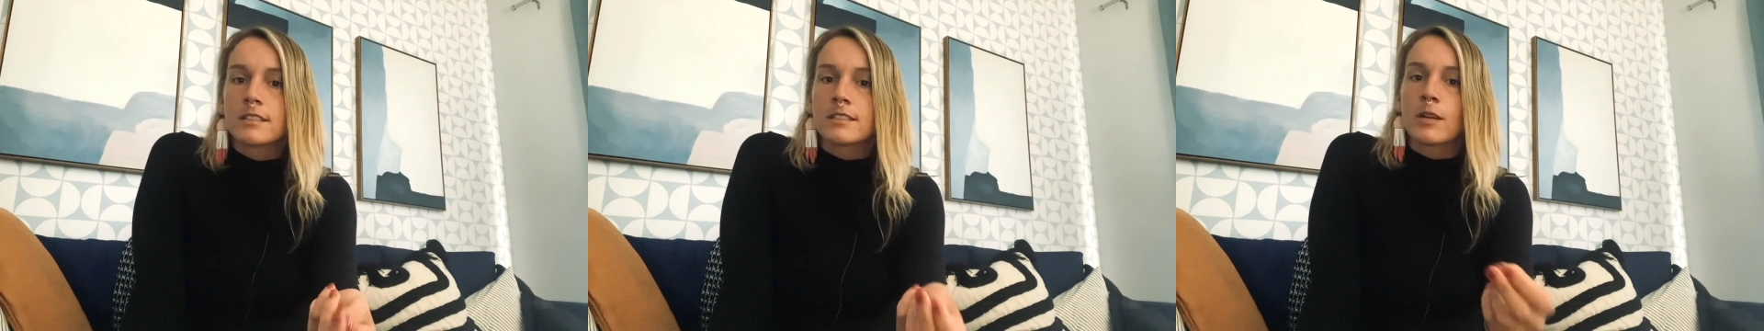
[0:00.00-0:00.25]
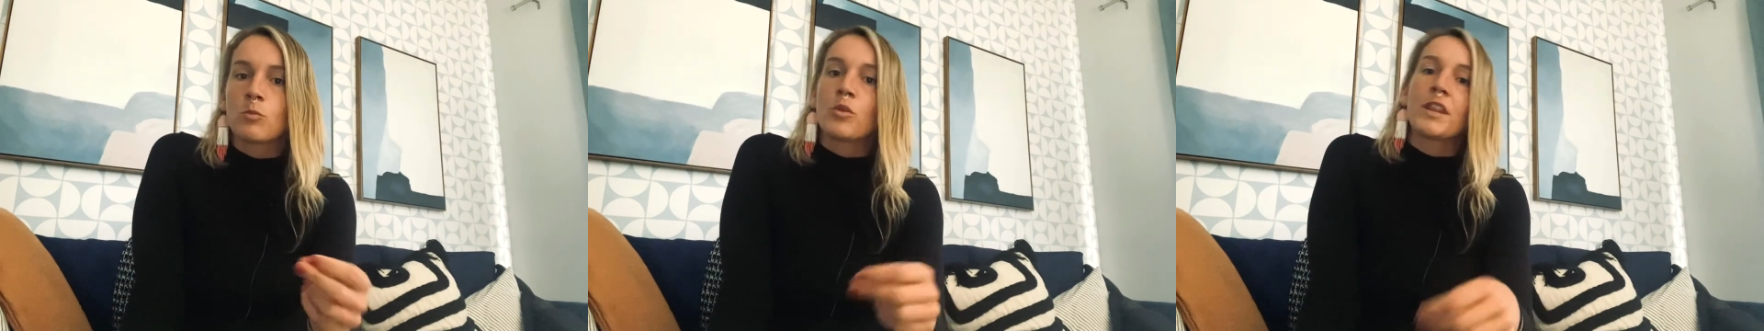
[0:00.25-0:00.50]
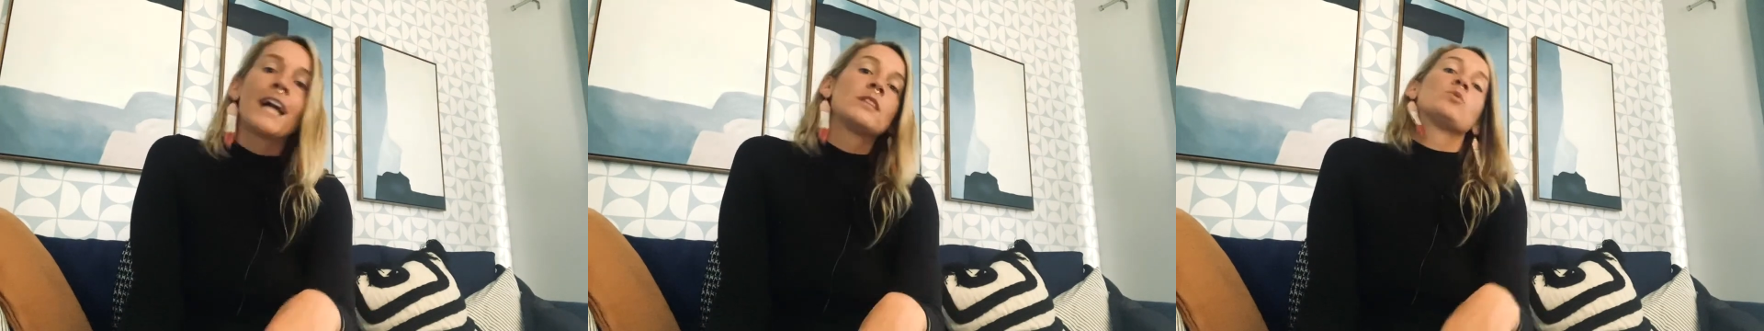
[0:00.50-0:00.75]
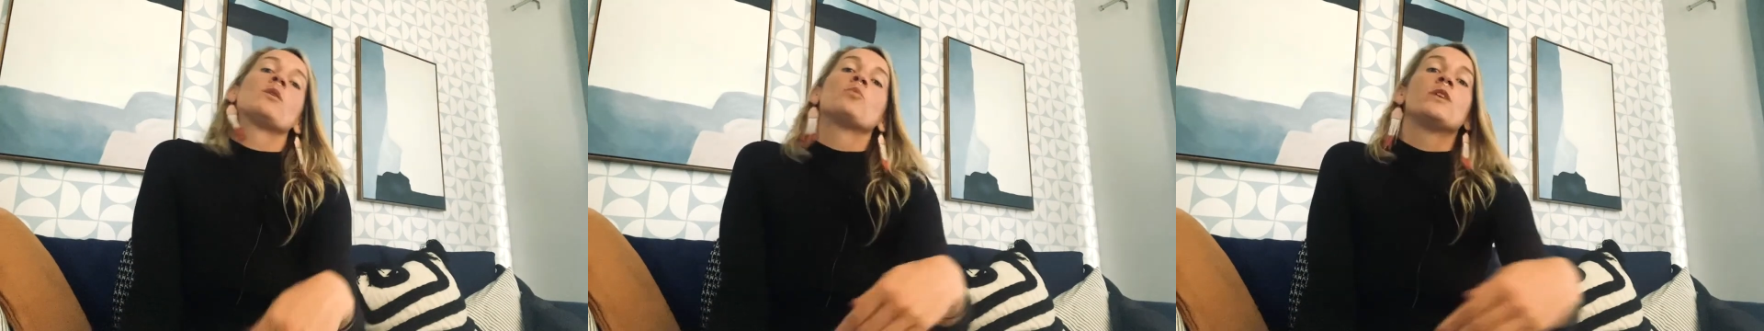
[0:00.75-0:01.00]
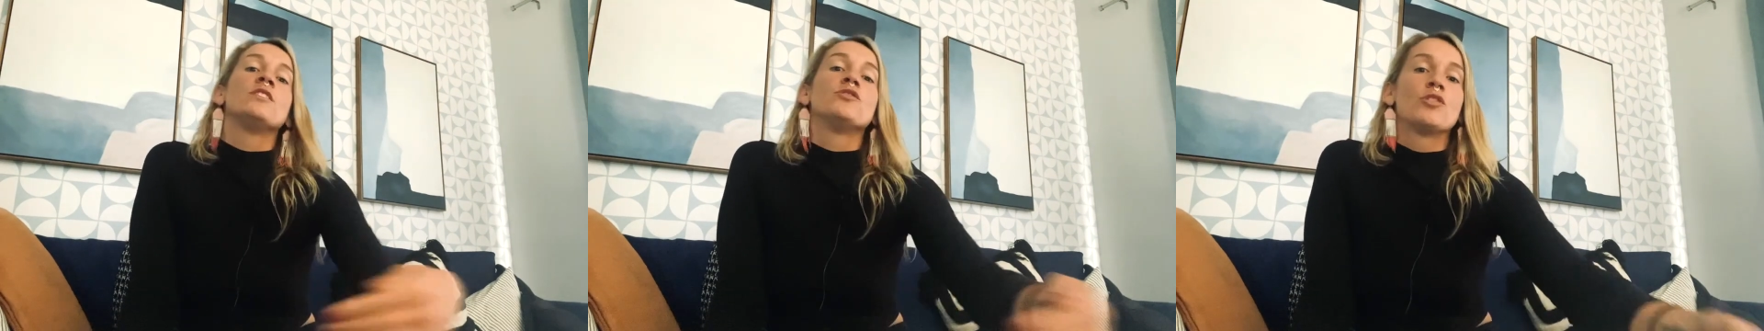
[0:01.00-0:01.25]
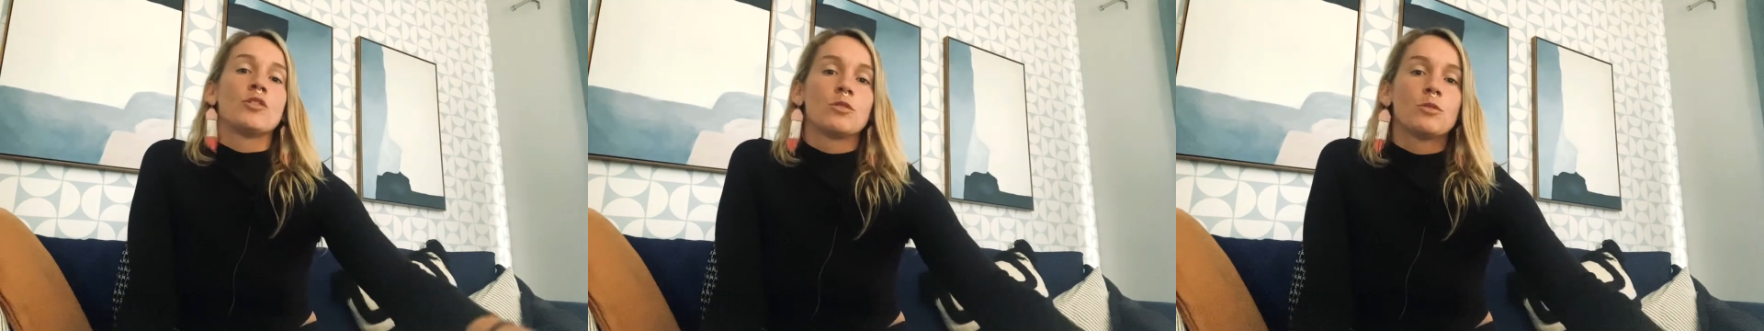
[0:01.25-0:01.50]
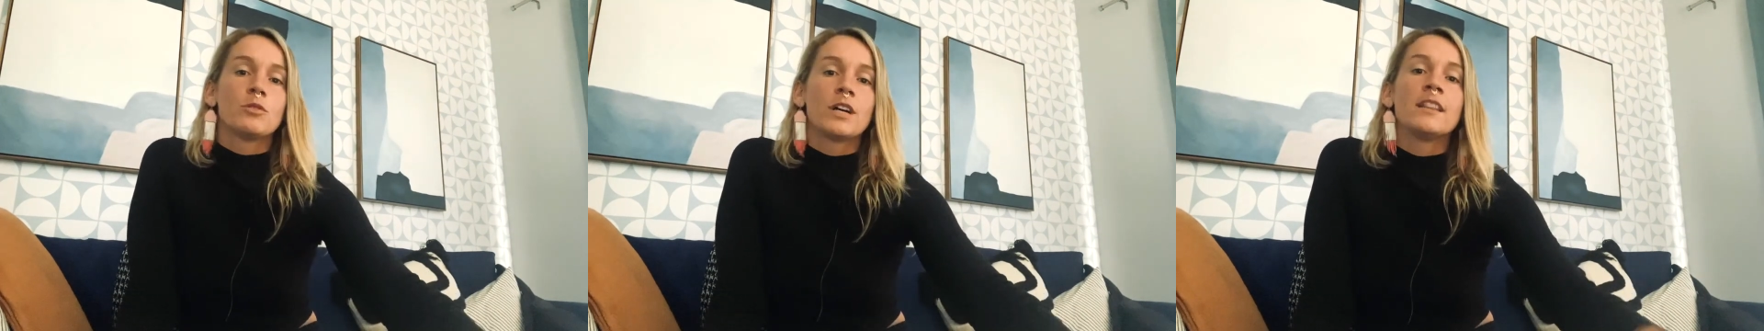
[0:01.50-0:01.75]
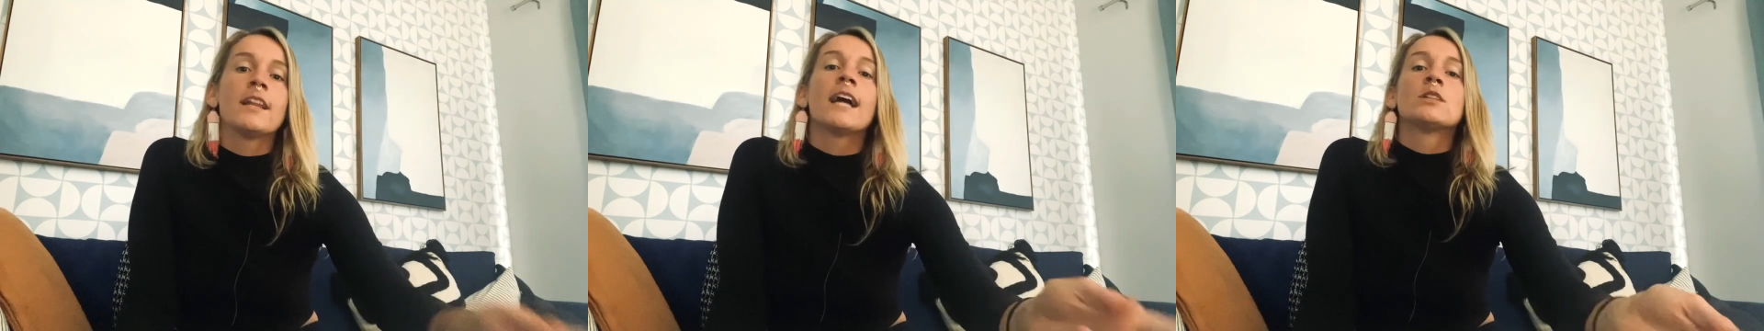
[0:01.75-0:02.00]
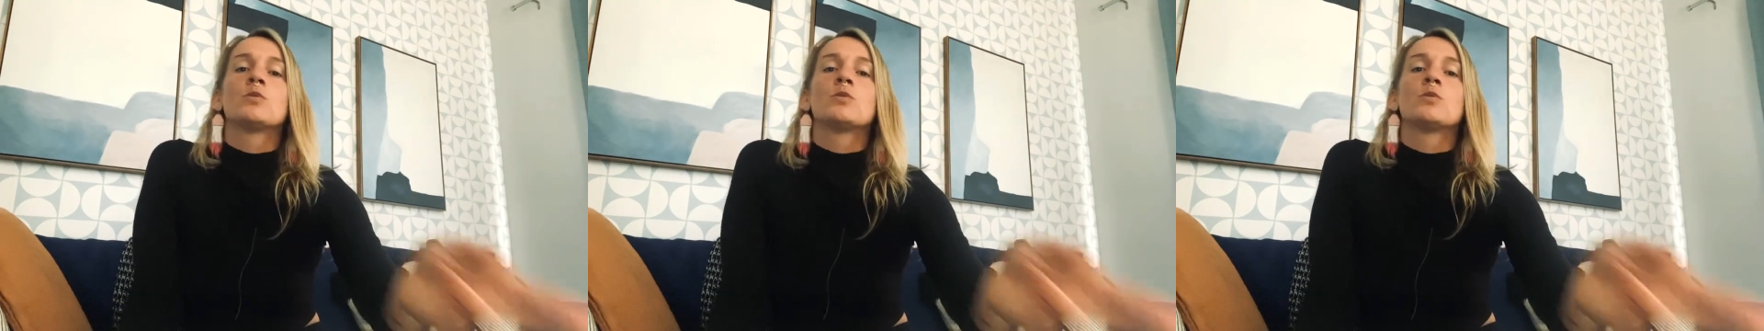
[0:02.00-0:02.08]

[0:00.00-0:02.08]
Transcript: It's like, well, that's what we do, and that's